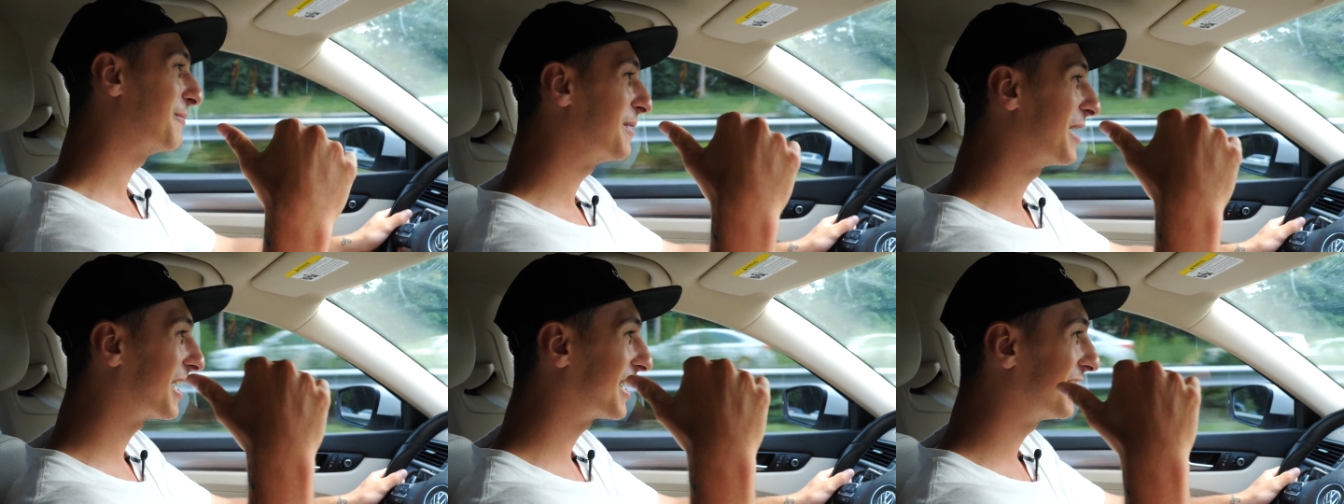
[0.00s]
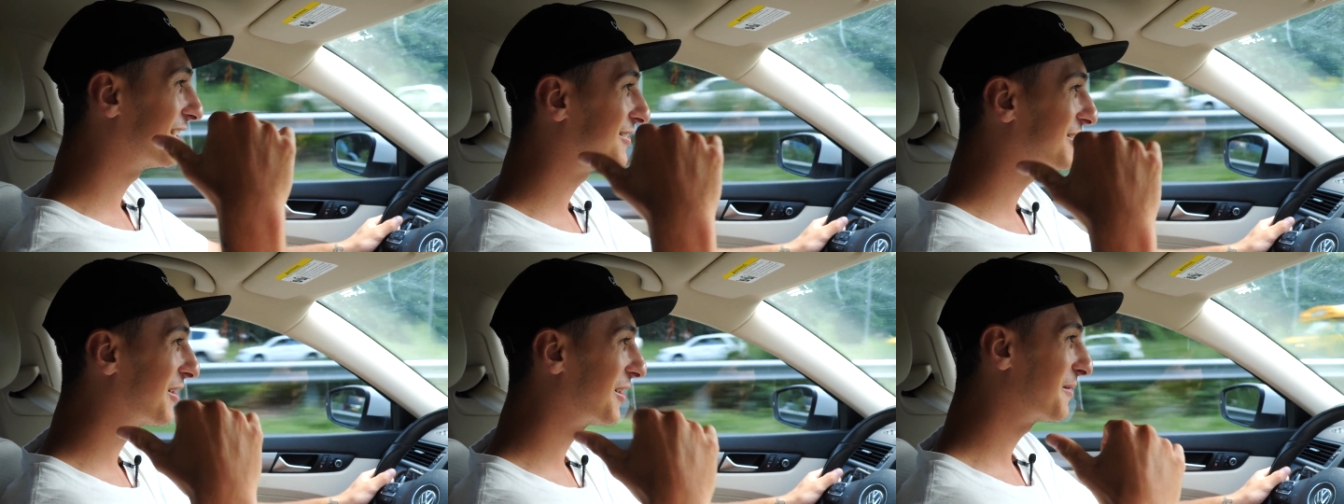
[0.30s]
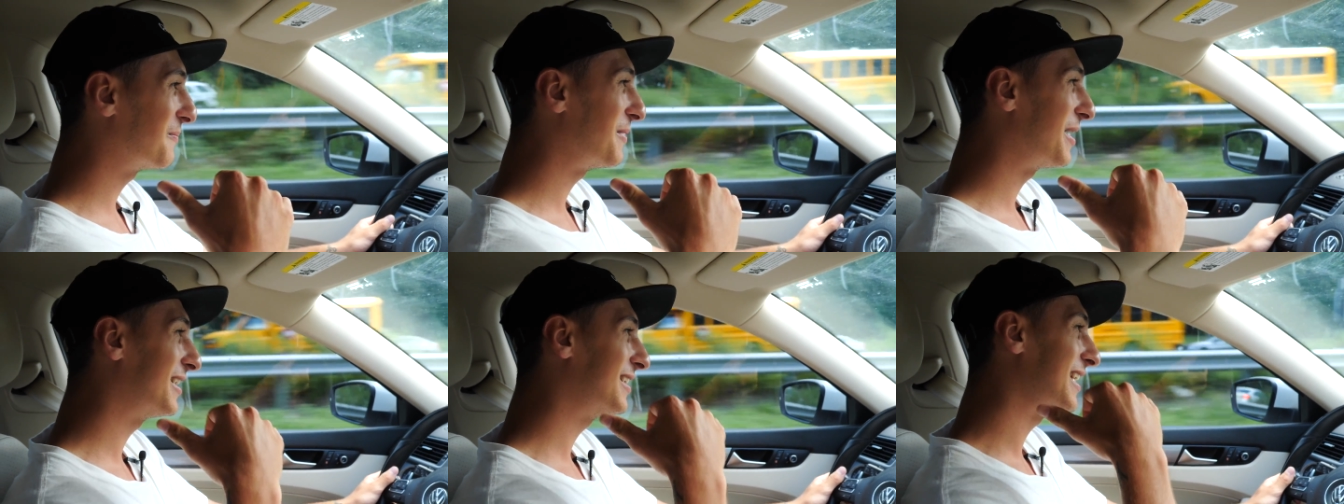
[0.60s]
I'm not gonna
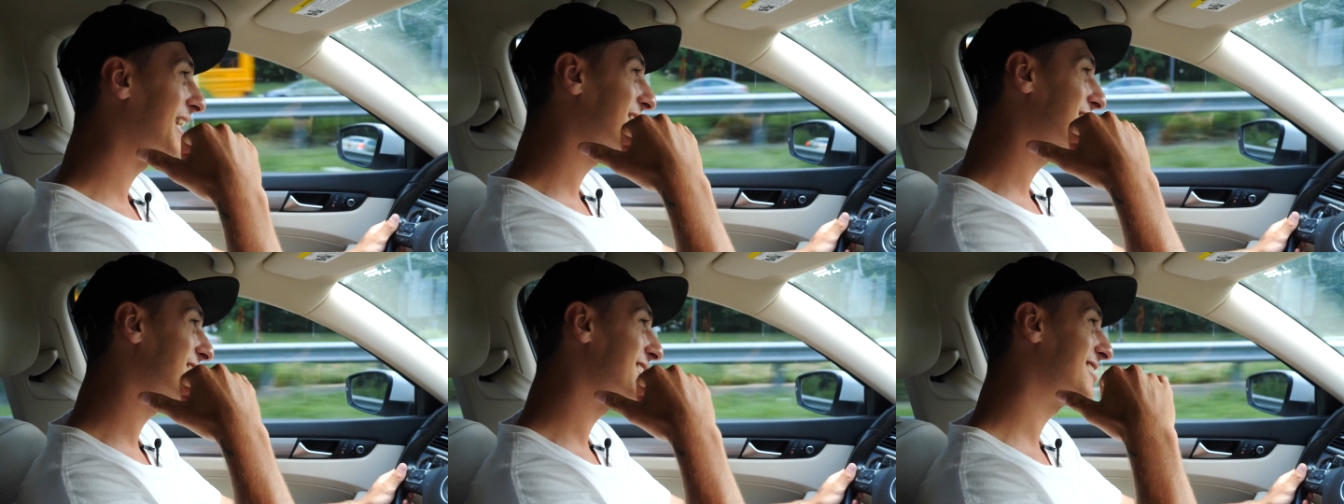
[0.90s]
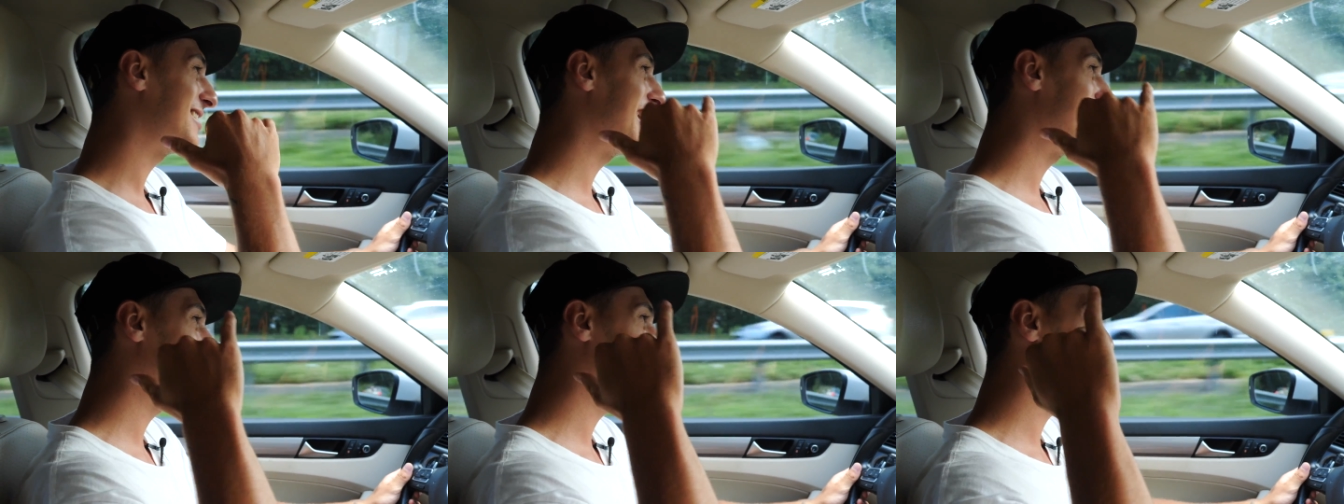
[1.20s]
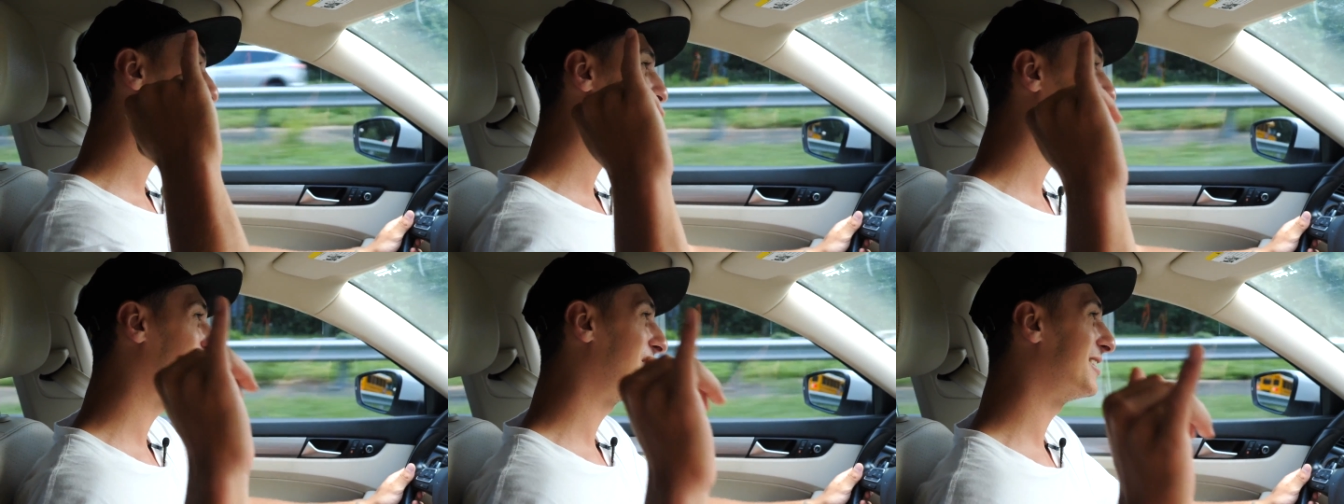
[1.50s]
talk about that just yet.
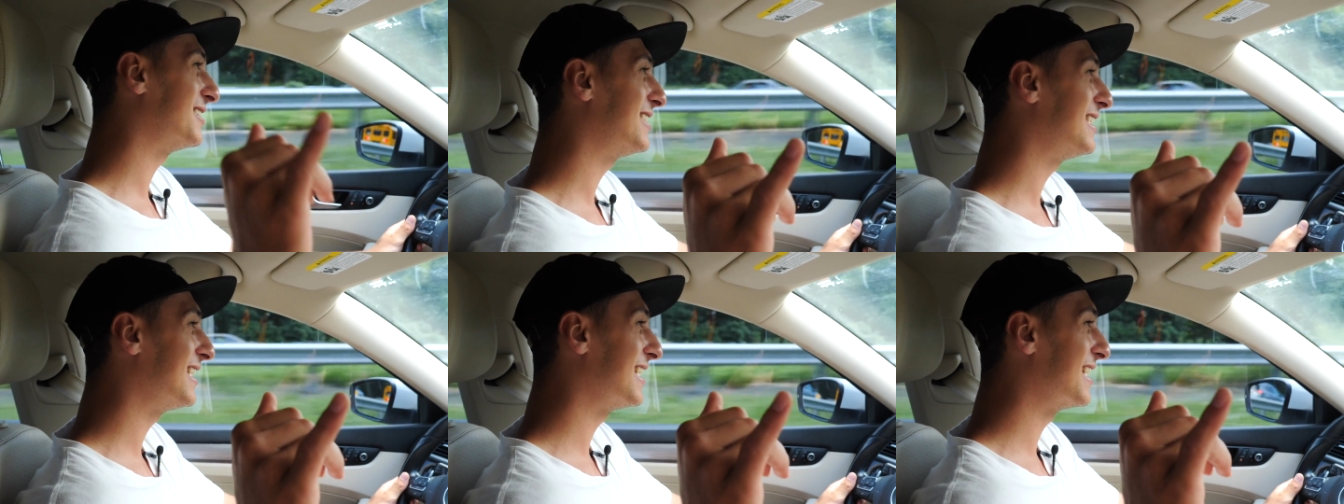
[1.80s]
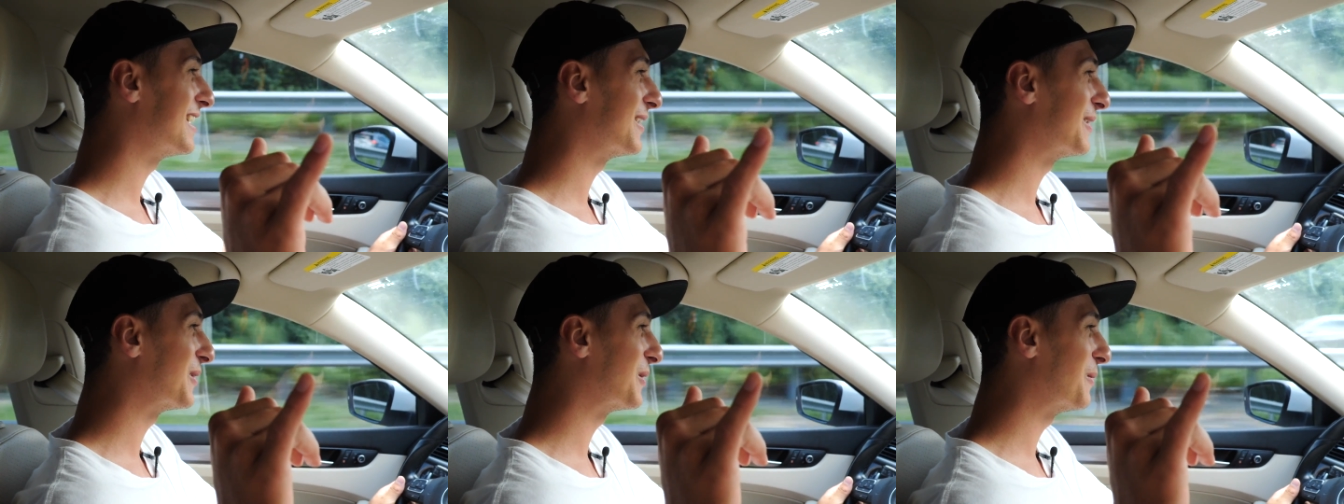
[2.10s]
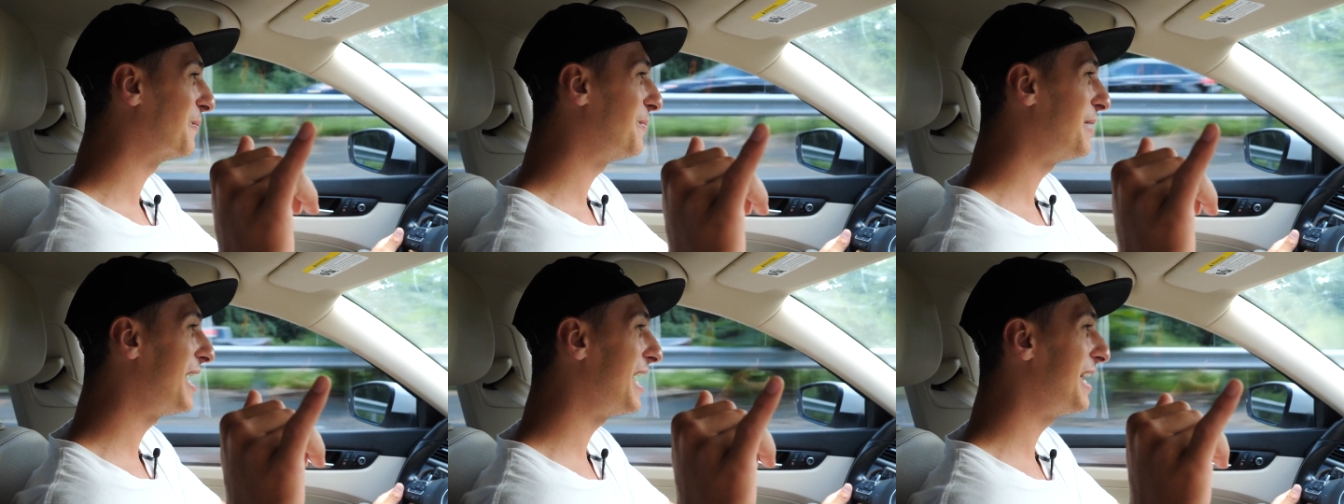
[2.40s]
You'll have to see it in a
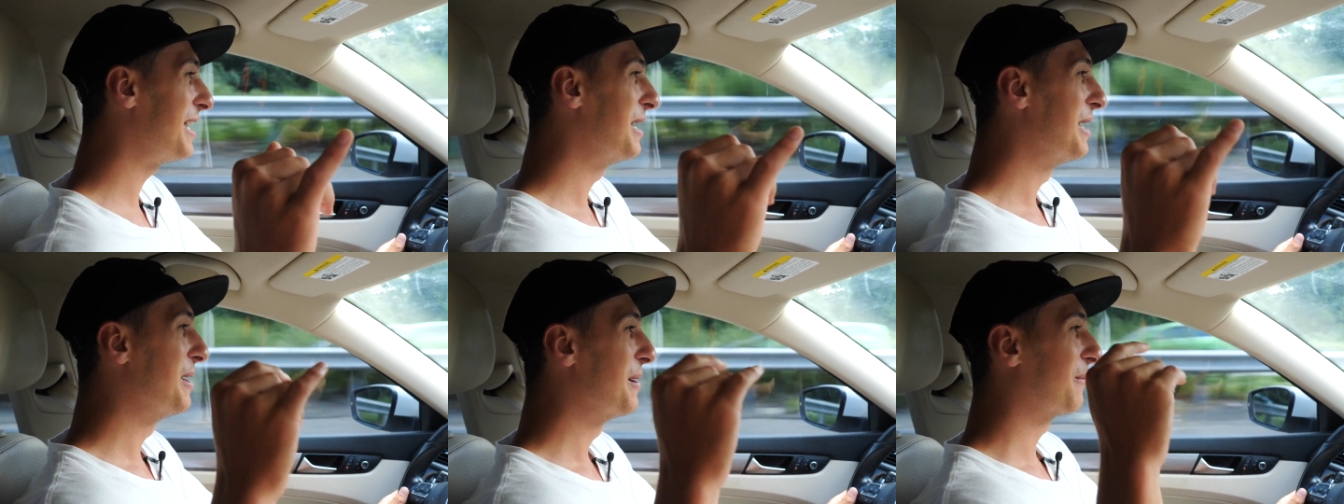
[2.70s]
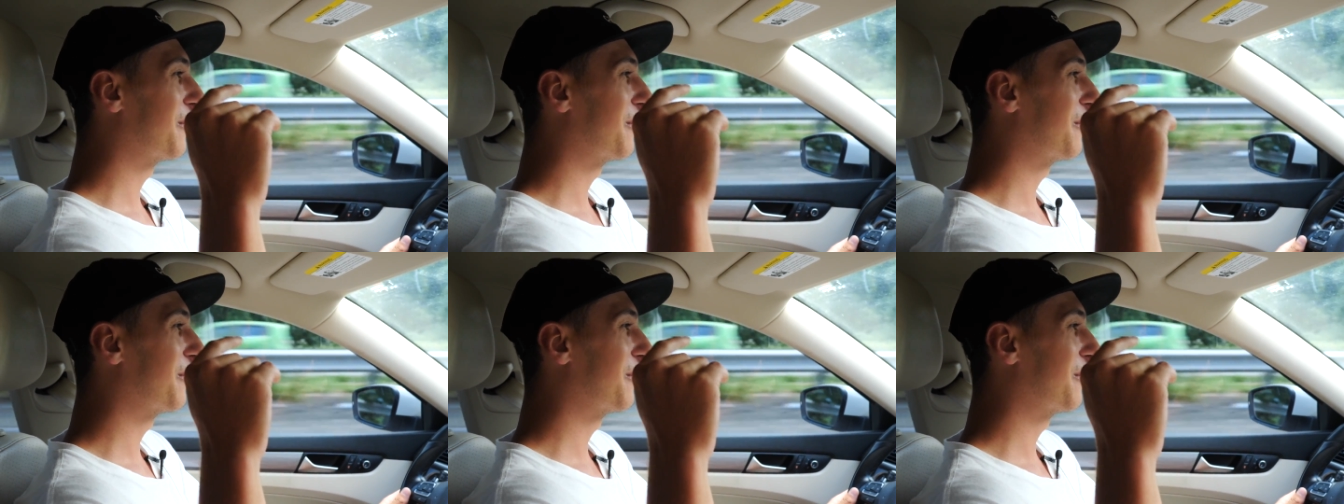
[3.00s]
little bit.